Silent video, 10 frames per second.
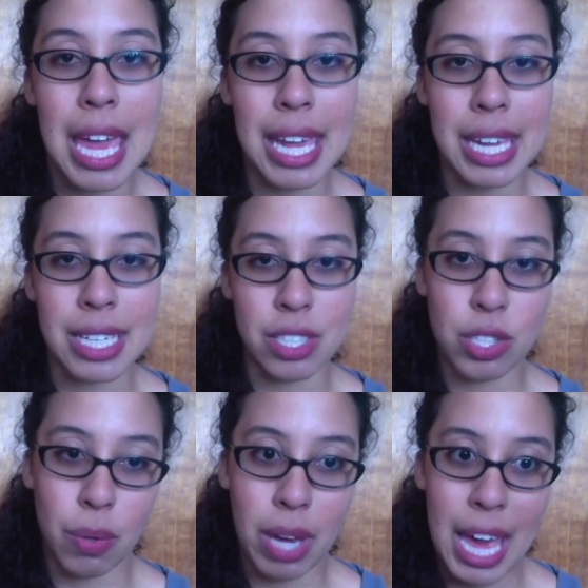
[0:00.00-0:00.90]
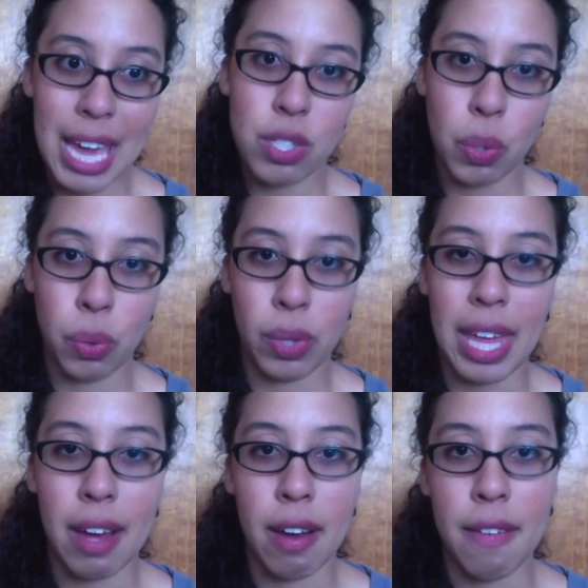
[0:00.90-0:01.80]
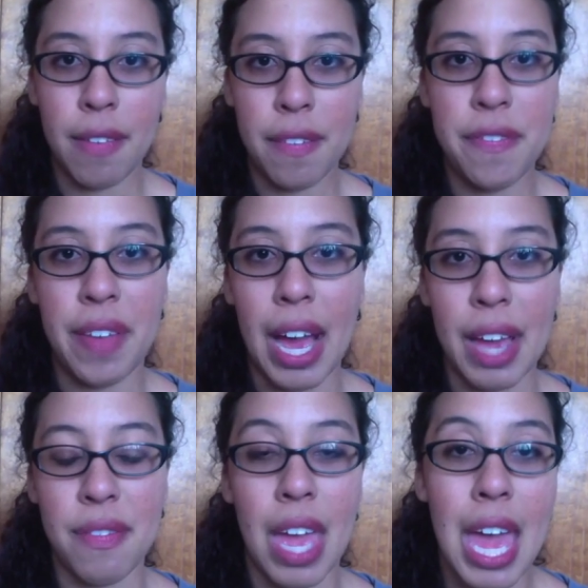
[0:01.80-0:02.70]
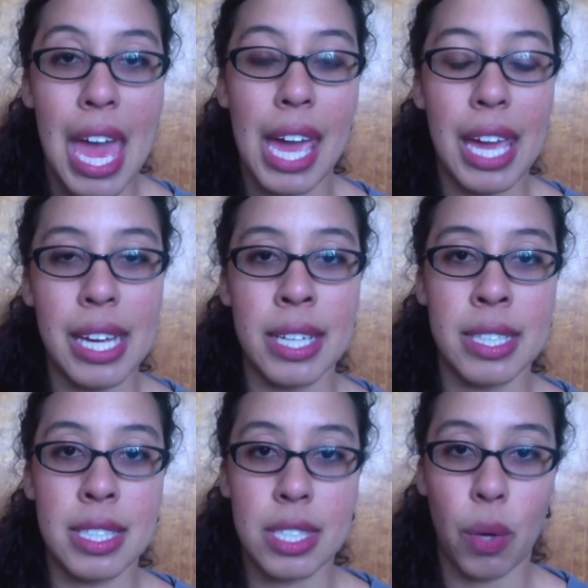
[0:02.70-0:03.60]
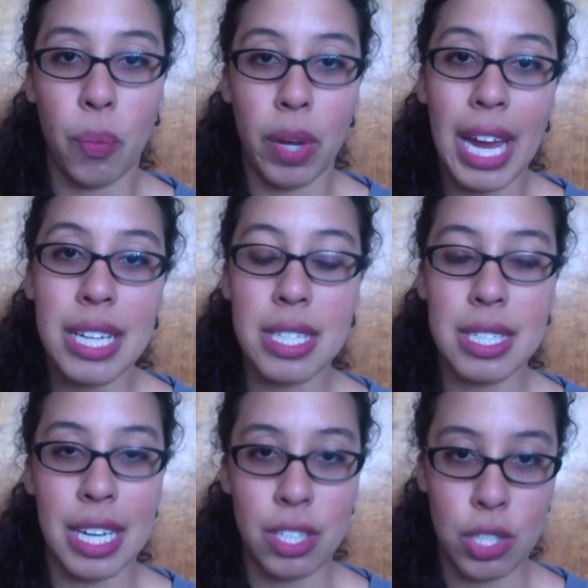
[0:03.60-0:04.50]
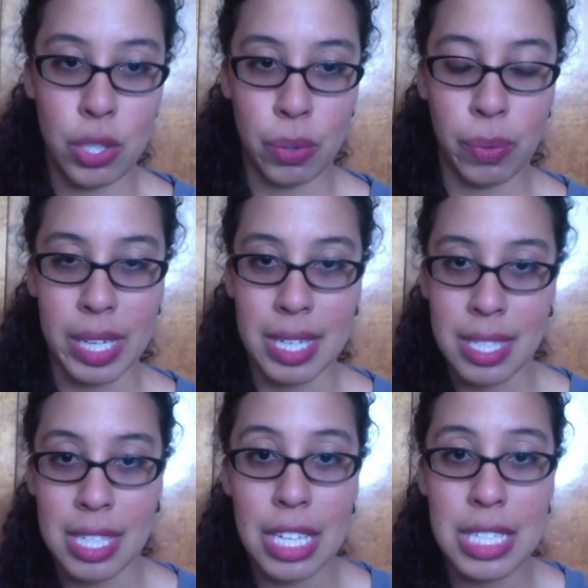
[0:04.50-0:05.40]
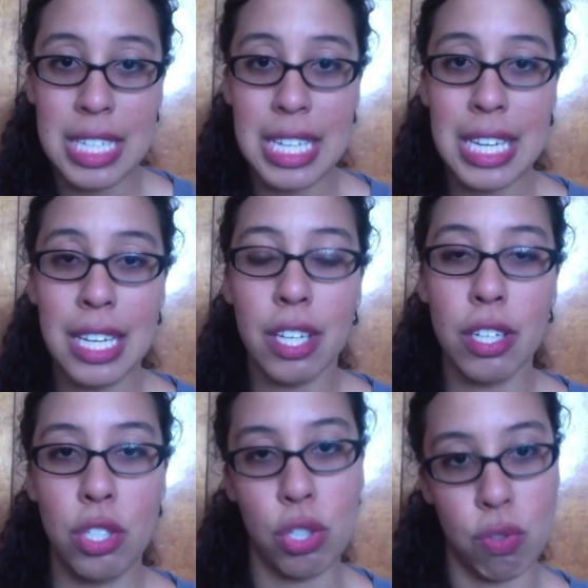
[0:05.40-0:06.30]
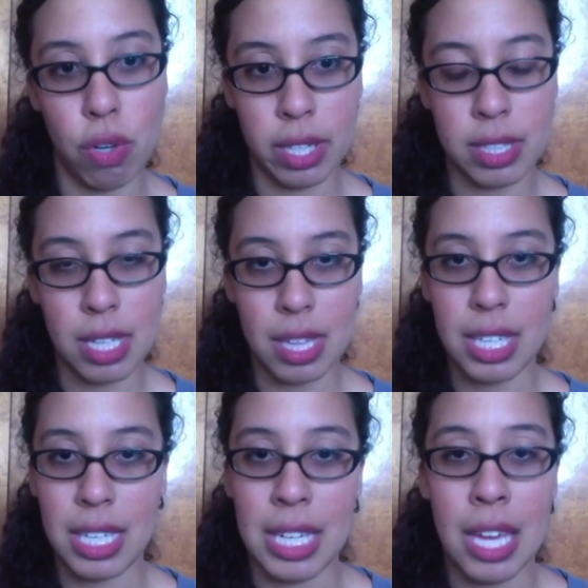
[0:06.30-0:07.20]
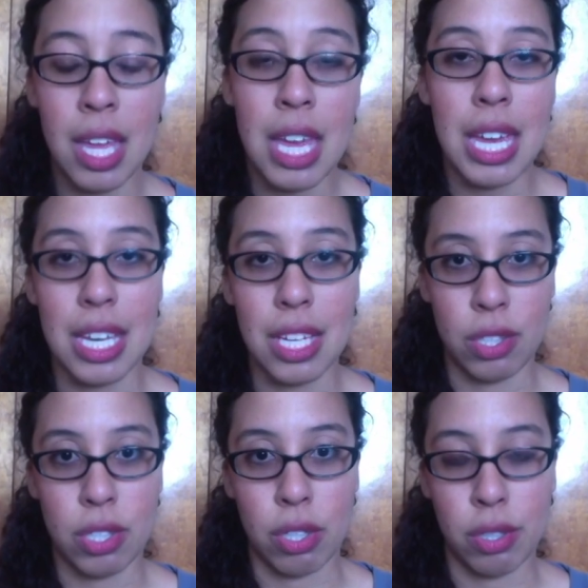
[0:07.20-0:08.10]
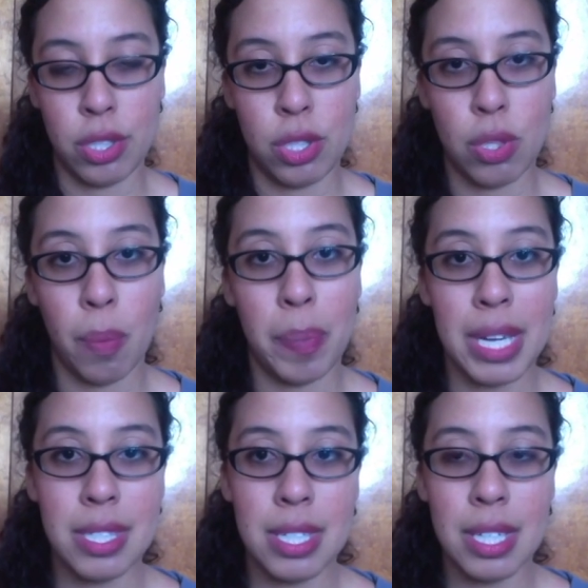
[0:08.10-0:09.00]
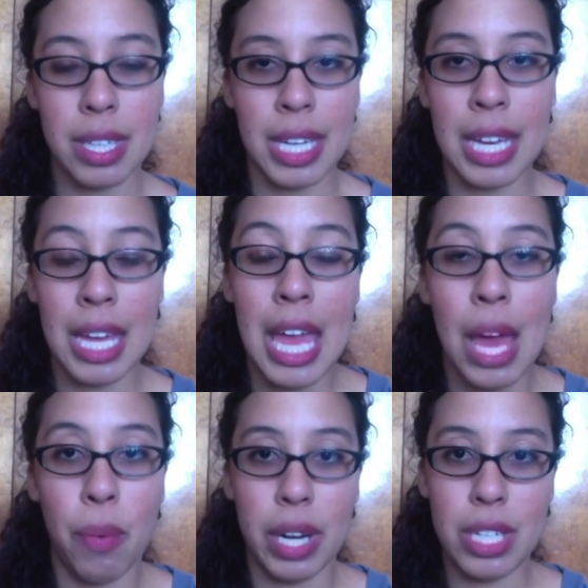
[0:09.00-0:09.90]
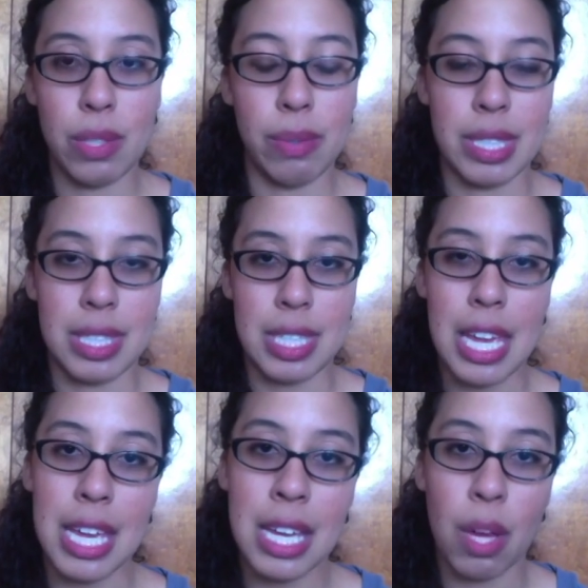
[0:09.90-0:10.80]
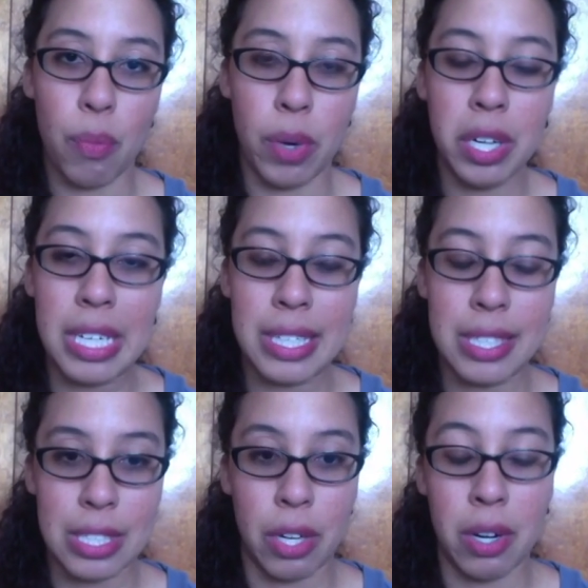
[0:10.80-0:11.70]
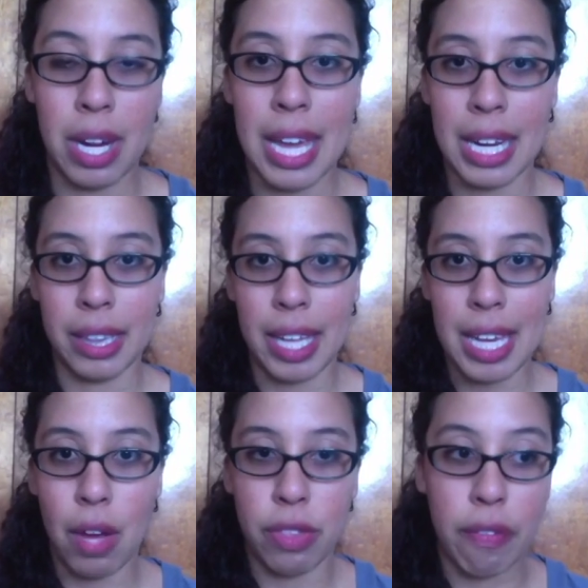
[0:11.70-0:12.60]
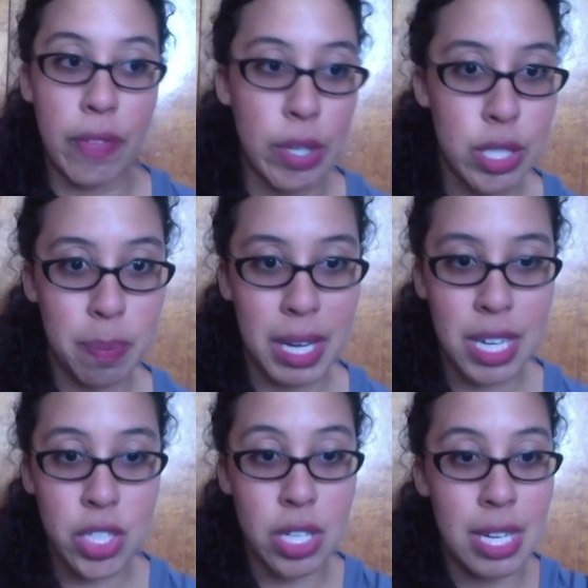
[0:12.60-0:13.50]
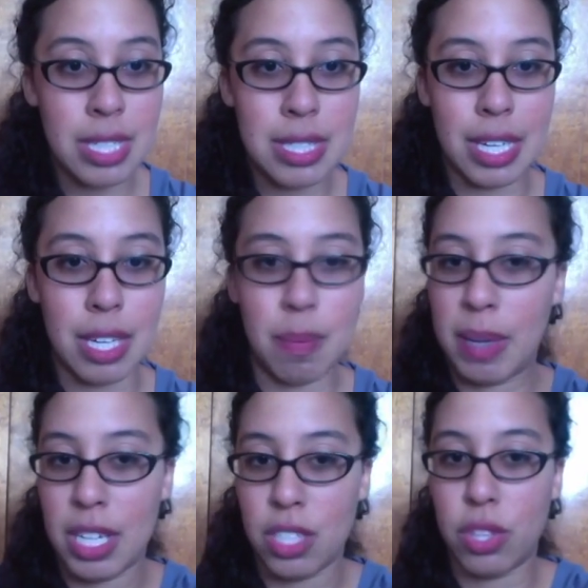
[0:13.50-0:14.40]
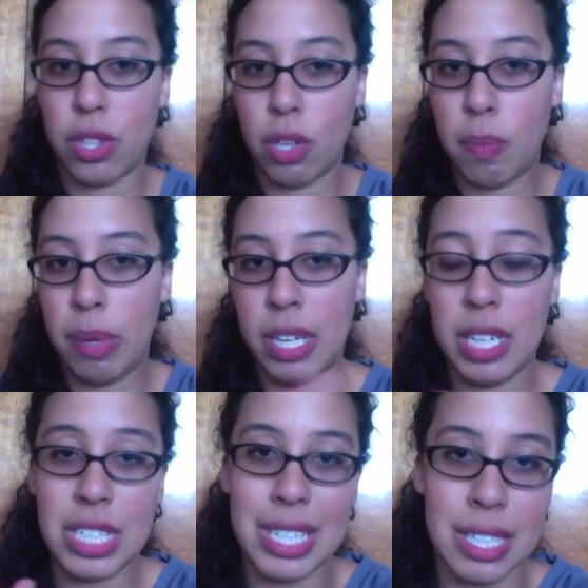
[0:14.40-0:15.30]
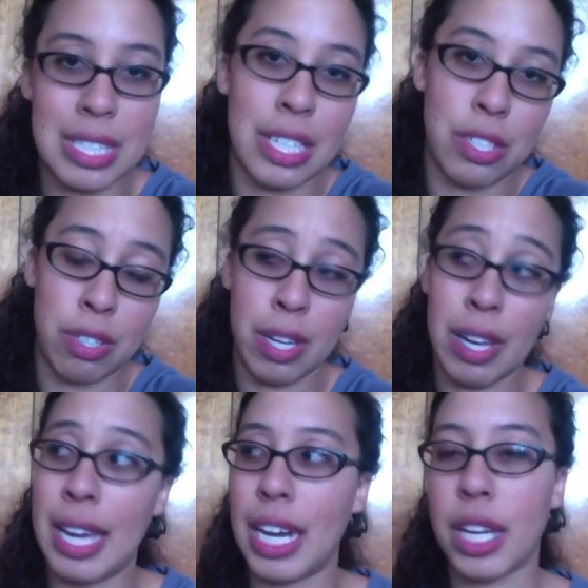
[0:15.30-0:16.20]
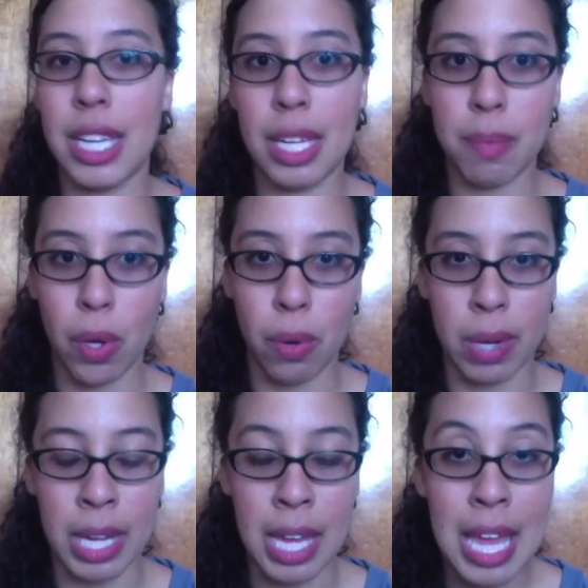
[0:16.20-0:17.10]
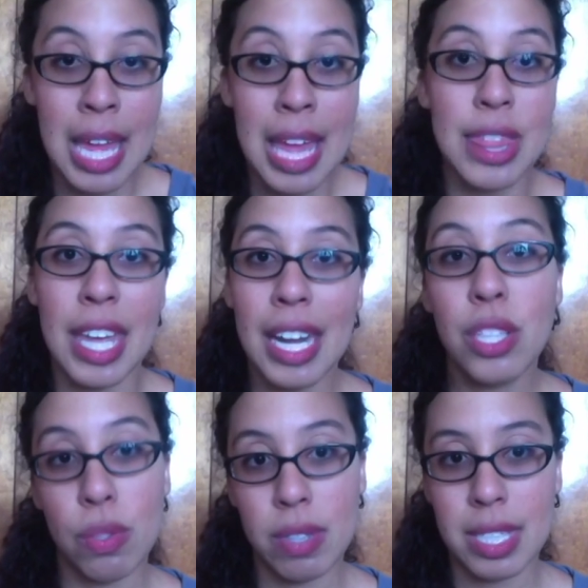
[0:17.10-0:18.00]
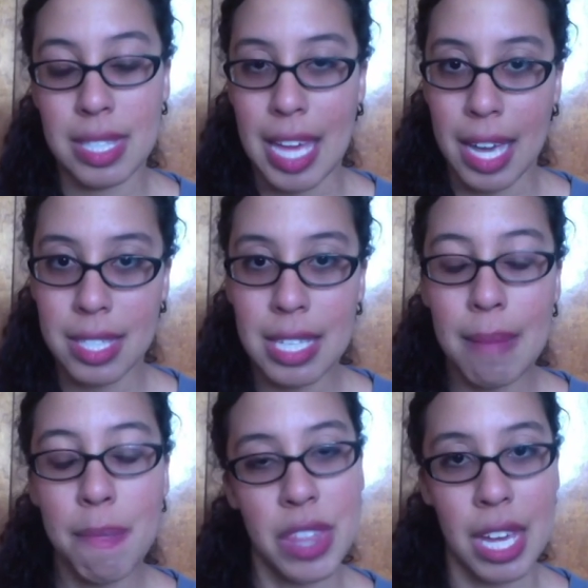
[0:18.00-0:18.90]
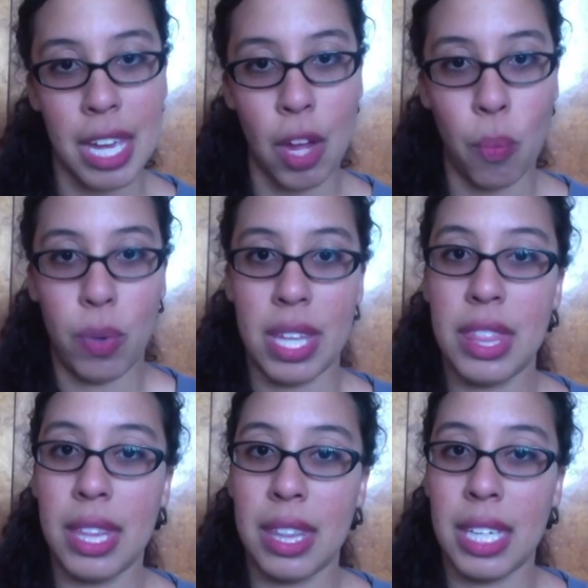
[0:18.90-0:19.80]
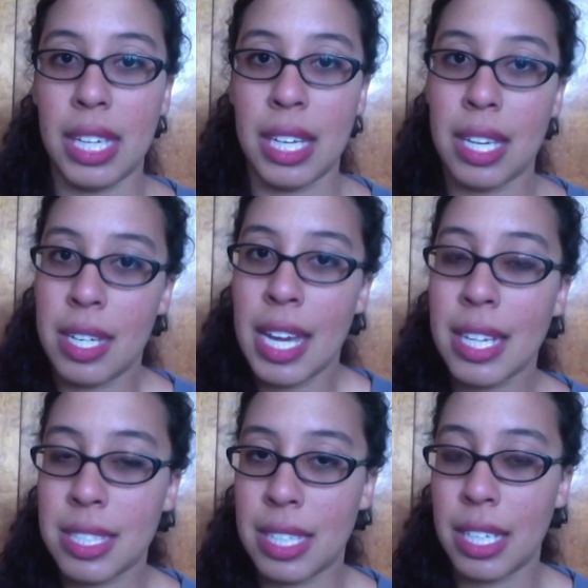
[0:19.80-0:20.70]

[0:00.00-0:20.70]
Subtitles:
and so I had a total of five. And what I decided to do is deconstruct the inserts. So basically, what I do is take one insert and I lay out the first page, second page, third page, etc. And I keep going. Then I do the exact same thing with the next